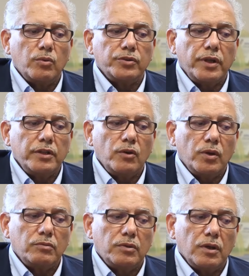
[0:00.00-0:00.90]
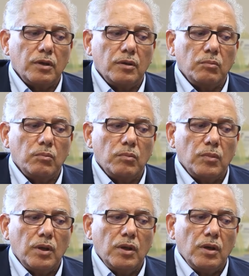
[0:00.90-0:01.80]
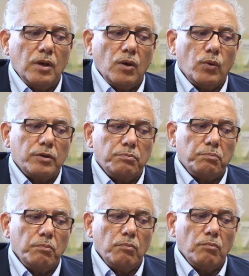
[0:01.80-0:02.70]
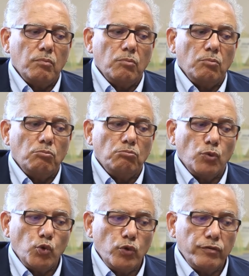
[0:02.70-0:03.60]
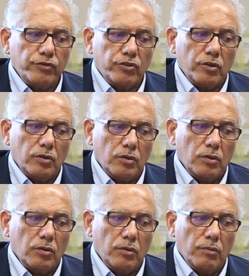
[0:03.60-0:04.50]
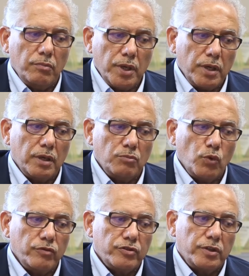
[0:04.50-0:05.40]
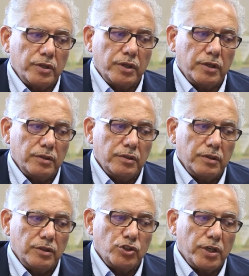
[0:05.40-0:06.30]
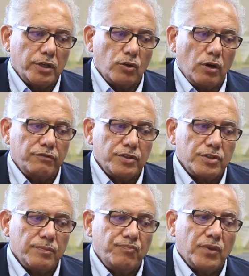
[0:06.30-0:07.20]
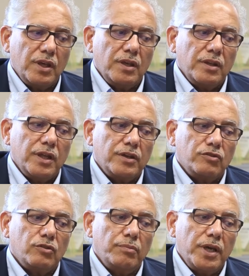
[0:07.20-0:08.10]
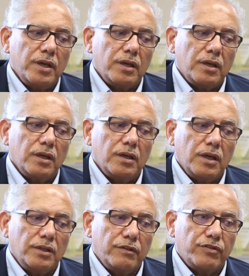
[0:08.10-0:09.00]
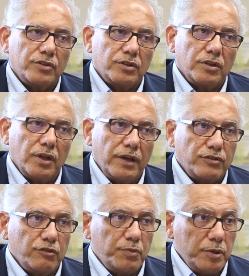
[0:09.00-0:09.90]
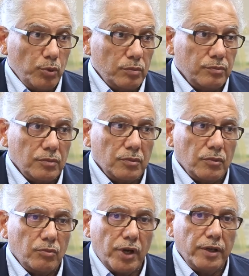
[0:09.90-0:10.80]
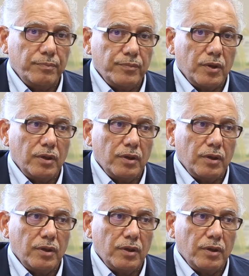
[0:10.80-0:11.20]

I will tell you what moves me and moves the engineering office. That is to make a difference in the lives of people, right?